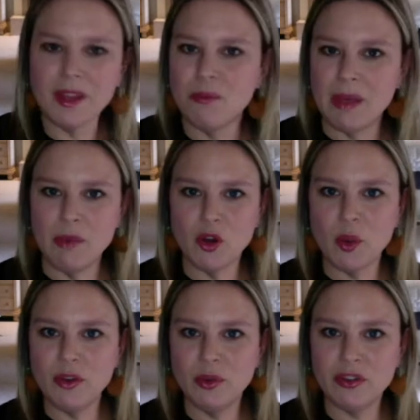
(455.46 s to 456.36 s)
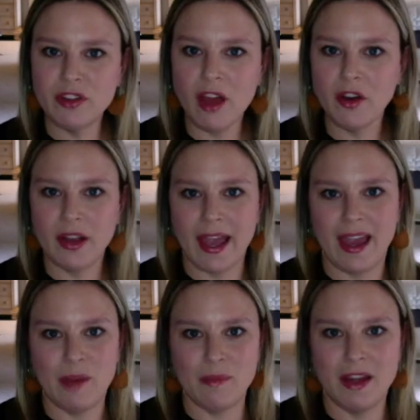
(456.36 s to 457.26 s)
Maybe you're going to a soccer
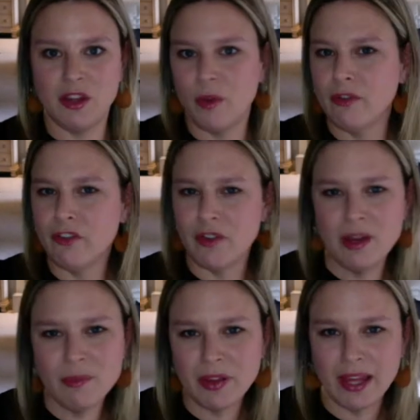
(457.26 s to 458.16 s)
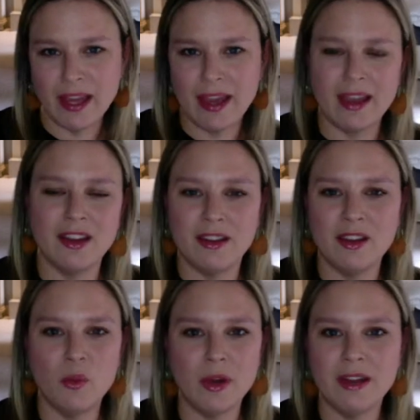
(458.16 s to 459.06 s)
game and you have a friend playing and
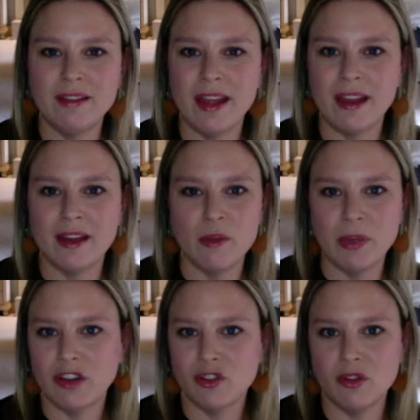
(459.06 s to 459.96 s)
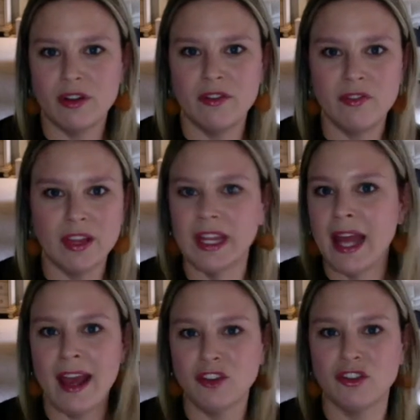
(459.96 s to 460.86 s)
you want to take a picture of like an
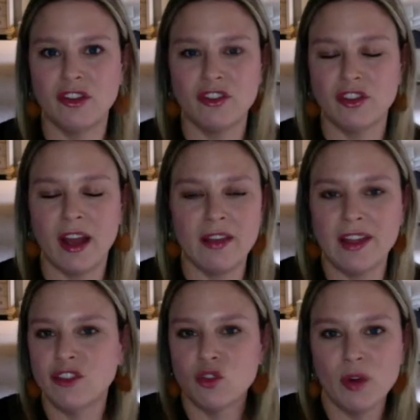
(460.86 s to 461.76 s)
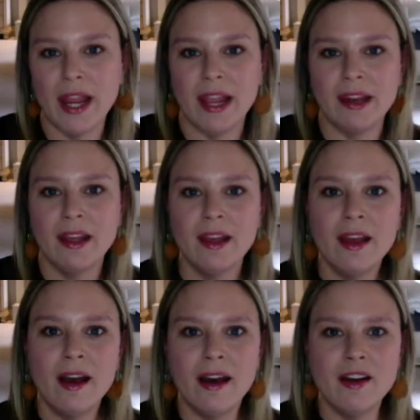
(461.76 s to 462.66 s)
action shot. That's great.
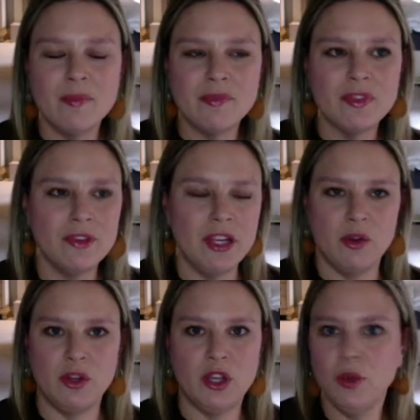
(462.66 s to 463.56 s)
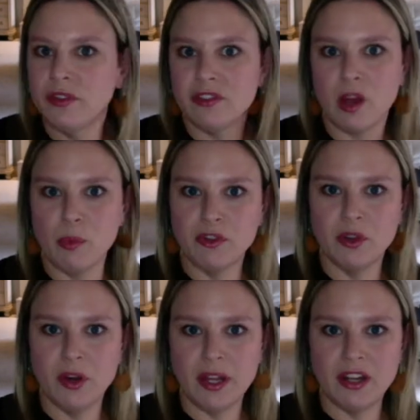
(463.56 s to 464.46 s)
Use this
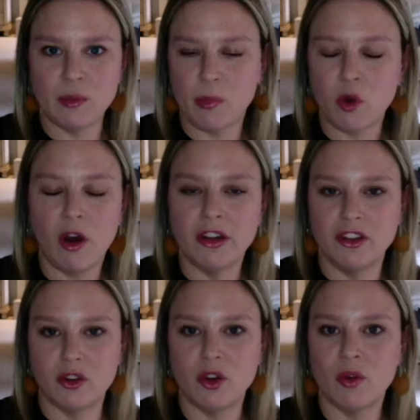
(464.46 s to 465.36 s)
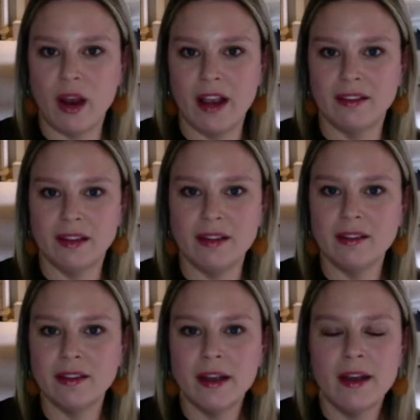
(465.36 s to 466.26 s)
opportunity to broaden your
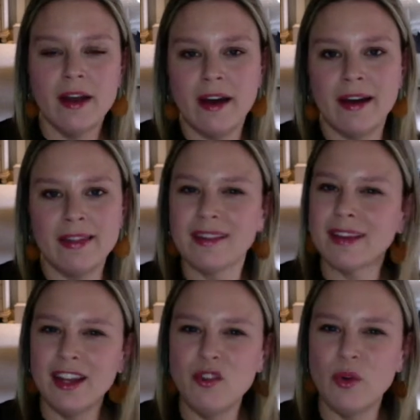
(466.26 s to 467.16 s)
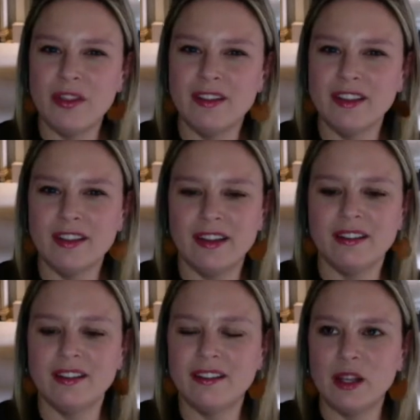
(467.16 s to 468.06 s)
horizons. That's kind of what the deal
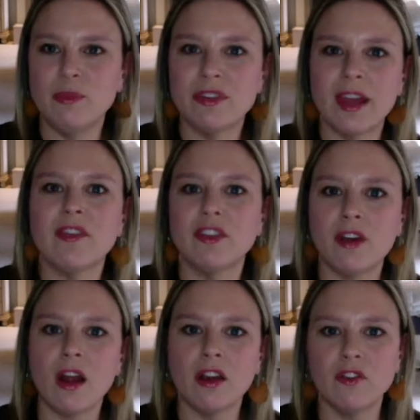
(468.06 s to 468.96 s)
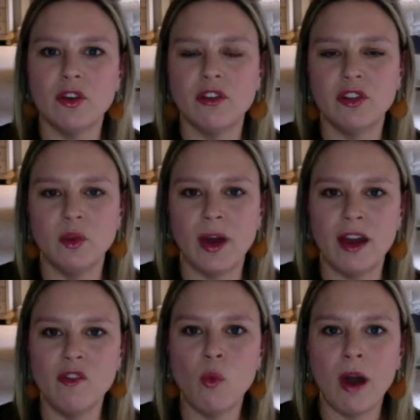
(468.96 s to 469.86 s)
is. It seems like photographers who
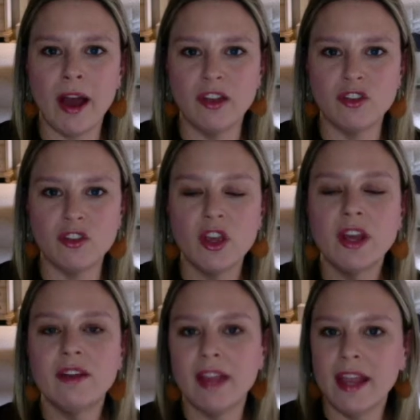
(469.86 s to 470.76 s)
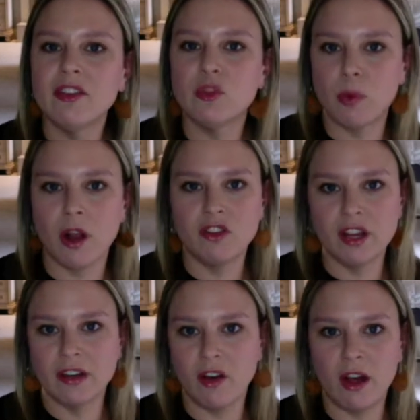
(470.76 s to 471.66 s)
I've watched take this
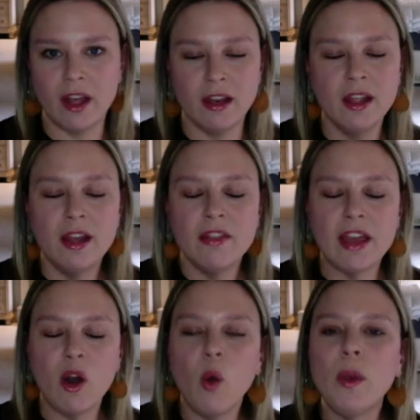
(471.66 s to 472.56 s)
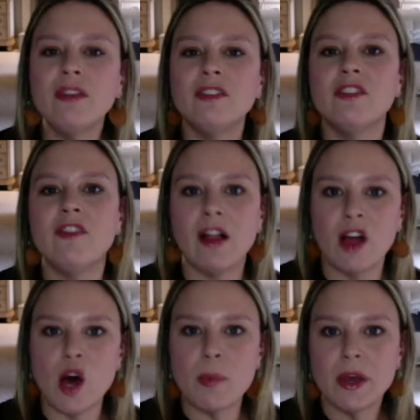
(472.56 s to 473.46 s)
project on, they always
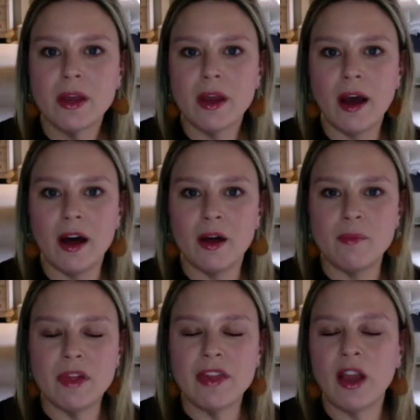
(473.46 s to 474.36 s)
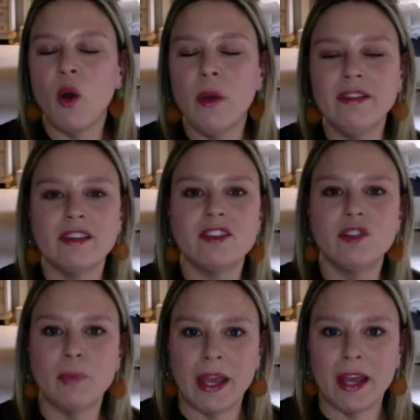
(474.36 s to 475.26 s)
develop. They always
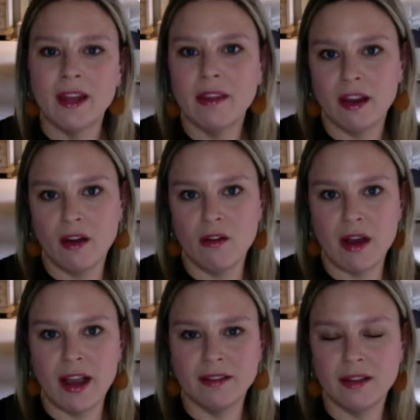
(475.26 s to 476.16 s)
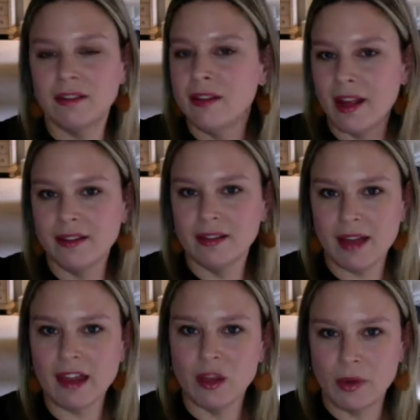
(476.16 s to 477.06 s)
expand their horizons. And that's
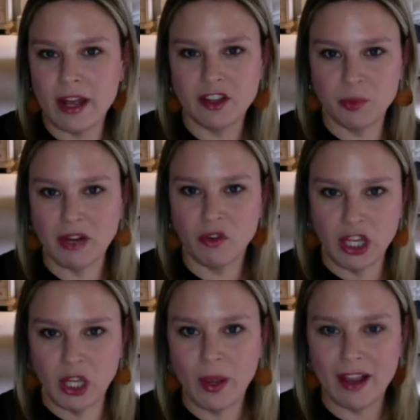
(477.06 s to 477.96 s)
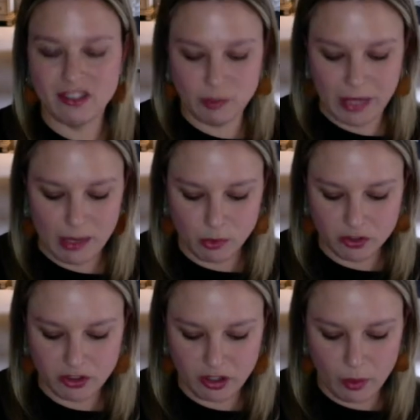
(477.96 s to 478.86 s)
exactly what I expect for you guys to be able
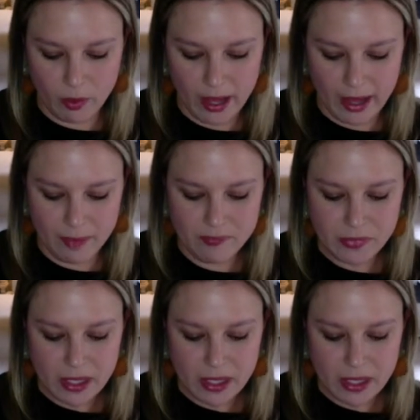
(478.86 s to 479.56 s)
to do, okay?